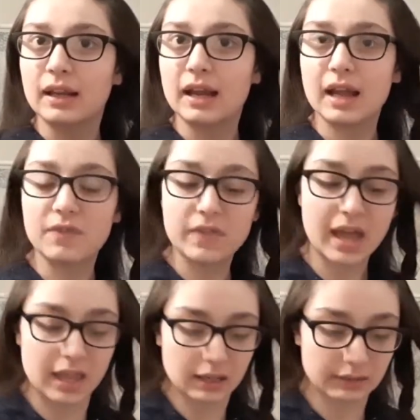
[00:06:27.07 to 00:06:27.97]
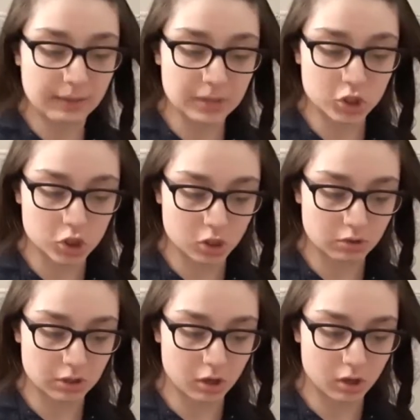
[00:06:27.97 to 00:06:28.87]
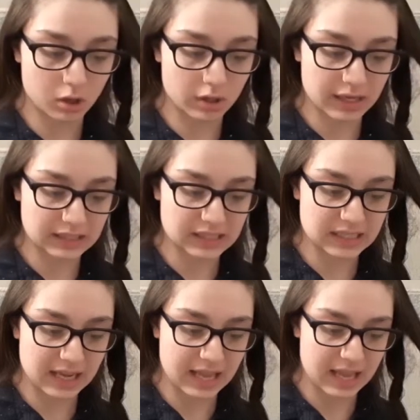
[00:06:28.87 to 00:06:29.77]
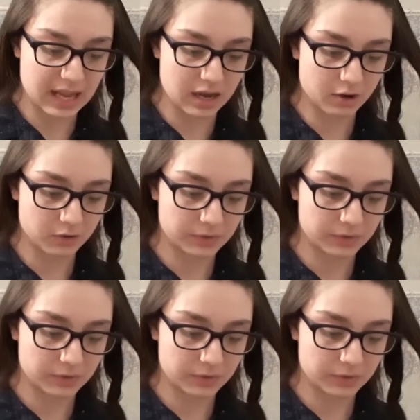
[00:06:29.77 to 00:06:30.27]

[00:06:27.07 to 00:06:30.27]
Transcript: And then let me show y'all a 10.